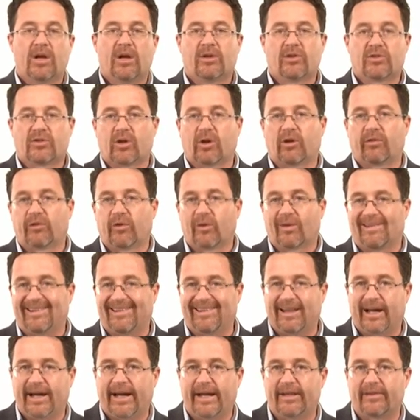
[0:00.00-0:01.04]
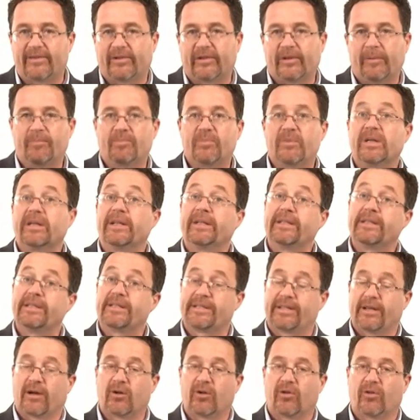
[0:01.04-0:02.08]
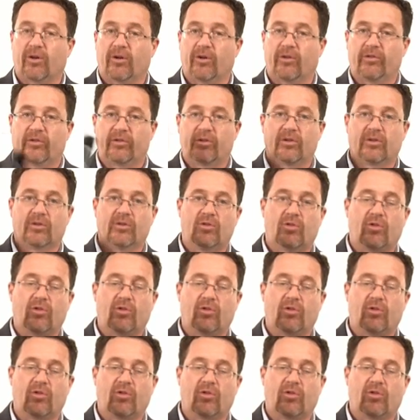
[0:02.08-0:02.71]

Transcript: So if your clients sell grills,